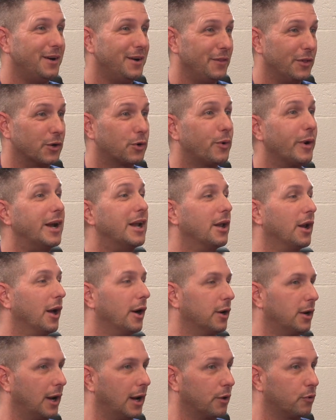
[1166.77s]
that created
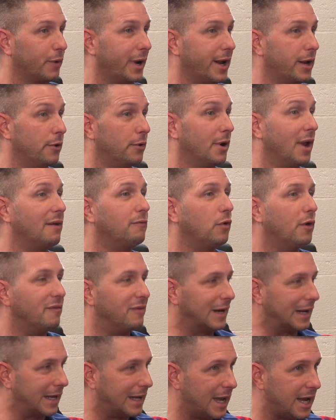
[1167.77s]
a greater level of
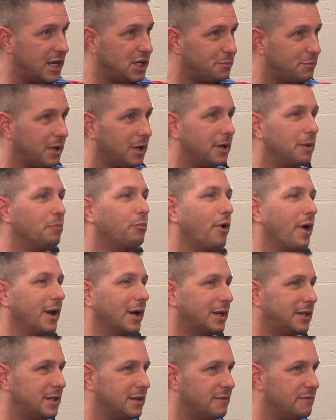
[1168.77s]
engagement,
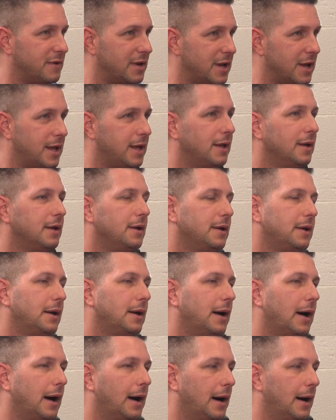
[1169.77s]
productivity,
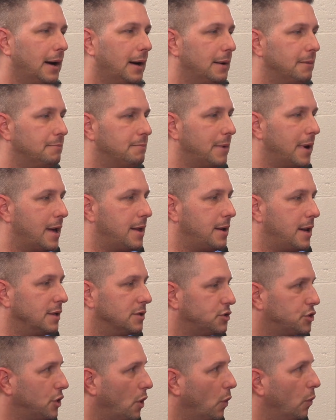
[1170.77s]

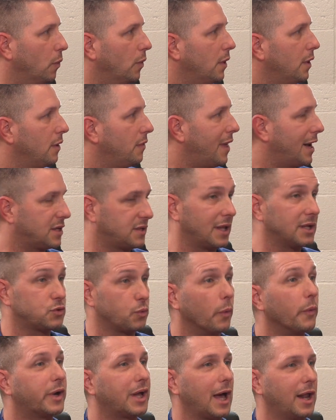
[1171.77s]
and so that's
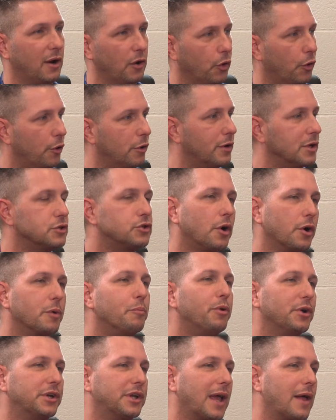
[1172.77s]
what we kind of learned and started
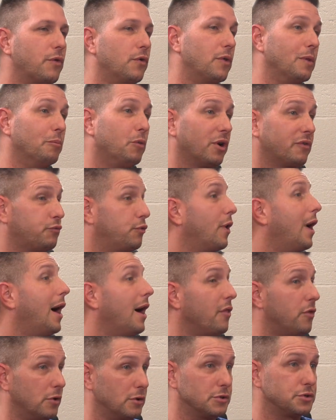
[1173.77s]
to put together in the book for
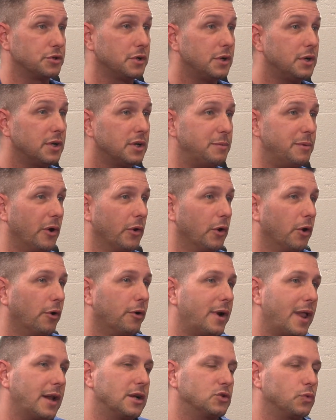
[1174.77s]
others to be able to
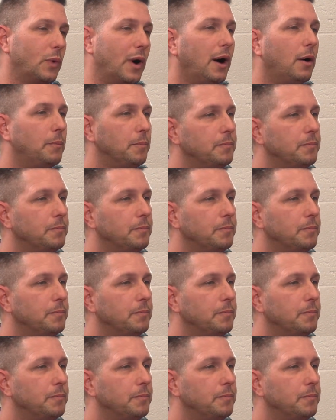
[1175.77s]
learn that as well.